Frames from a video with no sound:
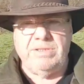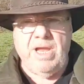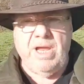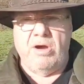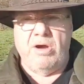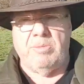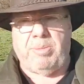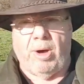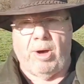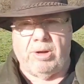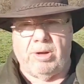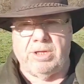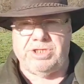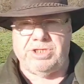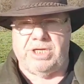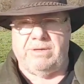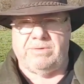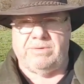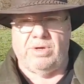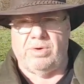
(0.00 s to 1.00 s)
no
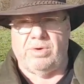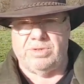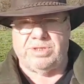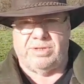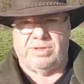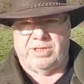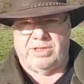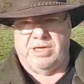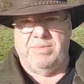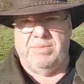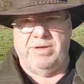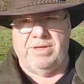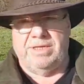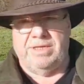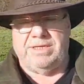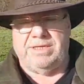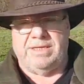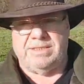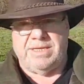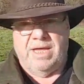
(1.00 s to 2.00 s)
apology, of course, to the
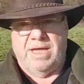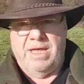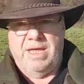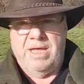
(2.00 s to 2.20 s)
communities